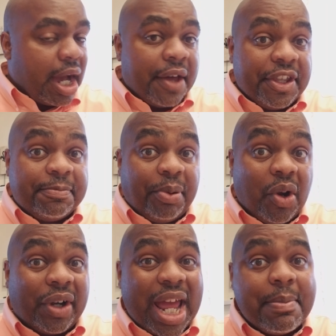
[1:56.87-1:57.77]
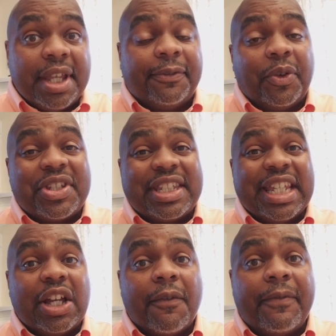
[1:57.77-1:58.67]
This program is for
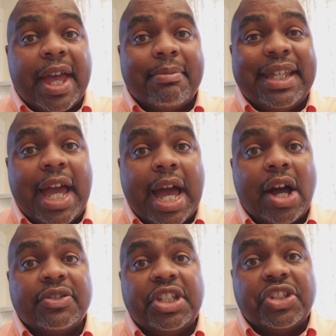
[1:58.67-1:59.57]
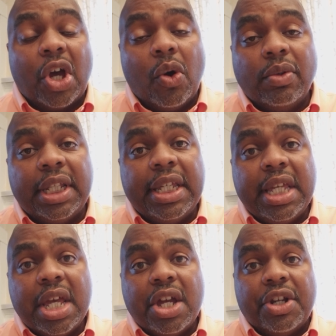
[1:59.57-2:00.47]
single-family houses only,
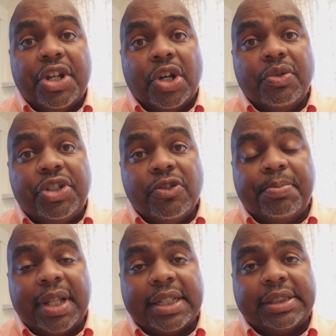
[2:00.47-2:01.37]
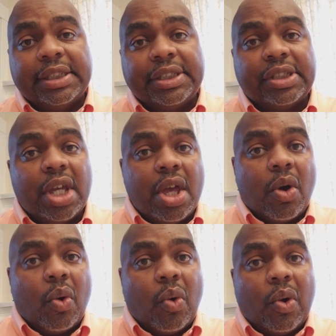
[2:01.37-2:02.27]
no duplexes
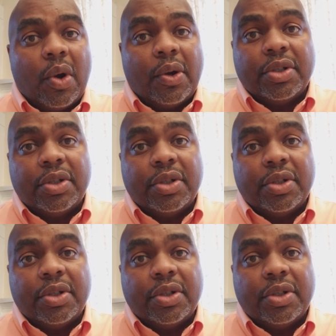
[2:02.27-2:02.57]
or